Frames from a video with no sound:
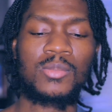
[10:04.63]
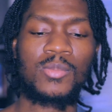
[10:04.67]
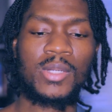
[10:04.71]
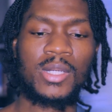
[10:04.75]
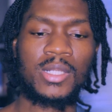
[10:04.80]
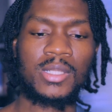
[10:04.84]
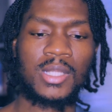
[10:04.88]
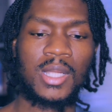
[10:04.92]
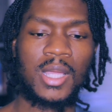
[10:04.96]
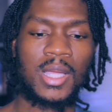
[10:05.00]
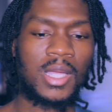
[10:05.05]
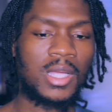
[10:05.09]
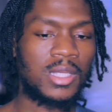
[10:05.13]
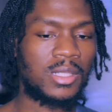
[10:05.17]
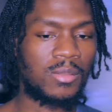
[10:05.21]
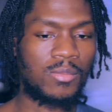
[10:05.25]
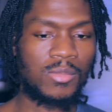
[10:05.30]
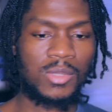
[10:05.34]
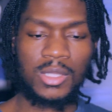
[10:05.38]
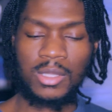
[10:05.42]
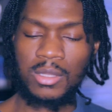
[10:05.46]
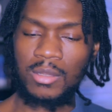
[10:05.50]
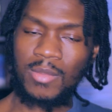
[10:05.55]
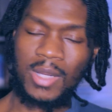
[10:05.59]
But it's like, as a
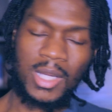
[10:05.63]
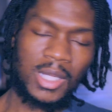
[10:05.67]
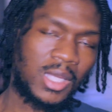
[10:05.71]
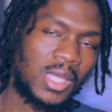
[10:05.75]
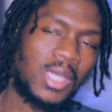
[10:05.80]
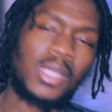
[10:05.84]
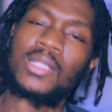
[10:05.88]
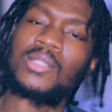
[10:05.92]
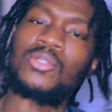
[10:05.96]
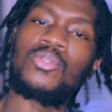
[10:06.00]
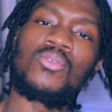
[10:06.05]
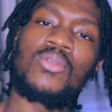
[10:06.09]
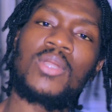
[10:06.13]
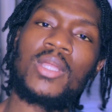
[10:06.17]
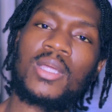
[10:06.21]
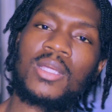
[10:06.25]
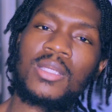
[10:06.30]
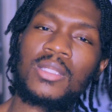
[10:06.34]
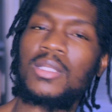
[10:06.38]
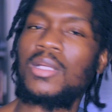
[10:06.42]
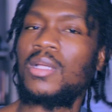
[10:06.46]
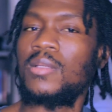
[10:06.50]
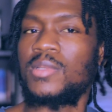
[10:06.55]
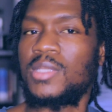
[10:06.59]
Muslim, I can't do
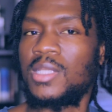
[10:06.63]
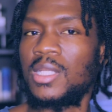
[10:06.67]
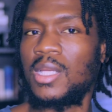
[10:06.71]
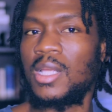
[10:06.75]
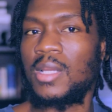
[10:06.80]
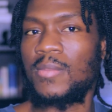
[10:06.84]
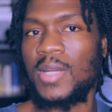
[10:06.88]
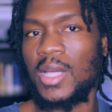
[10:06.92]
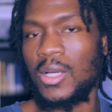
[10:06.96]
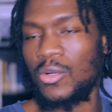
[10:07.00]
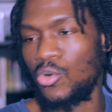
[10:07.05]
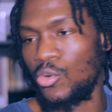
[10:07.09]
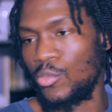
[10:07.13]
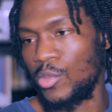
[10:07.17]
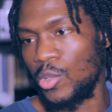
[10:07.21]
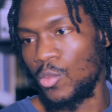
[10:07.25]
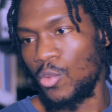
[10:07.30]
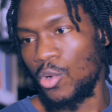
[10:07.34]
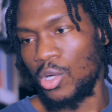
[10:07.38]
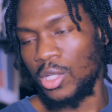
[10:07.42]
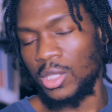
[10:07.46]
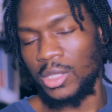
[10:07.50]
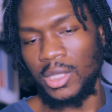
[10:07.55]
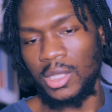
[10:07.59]
that. You know what I'm saying? I'm not going to be
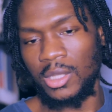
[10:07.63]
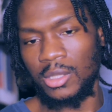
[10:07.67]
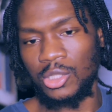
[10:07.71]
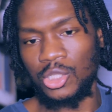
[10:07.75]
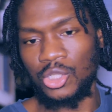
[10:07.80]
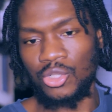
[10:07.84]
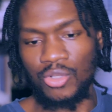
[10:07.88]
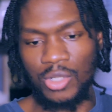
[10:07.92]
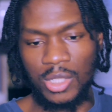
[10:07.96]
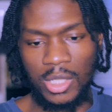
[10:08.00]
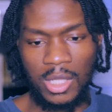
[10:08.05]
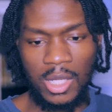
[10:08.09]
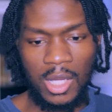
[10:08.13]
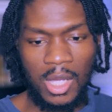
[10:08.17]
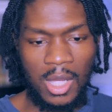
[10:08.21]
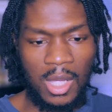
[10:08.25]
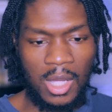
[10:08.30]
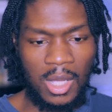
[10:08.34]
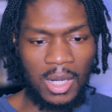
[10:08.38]
walking down the street.